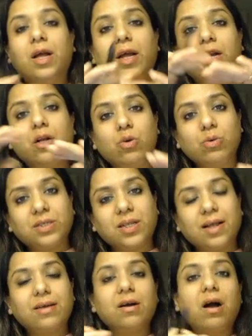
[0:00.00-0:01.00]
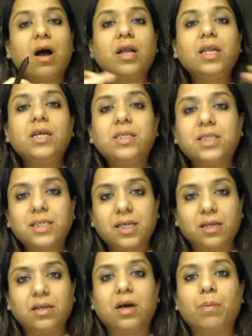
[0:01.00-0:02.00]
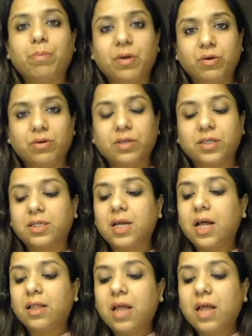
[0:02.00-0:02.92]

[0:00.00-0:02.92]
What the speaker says: it looks like an onion skin appearance.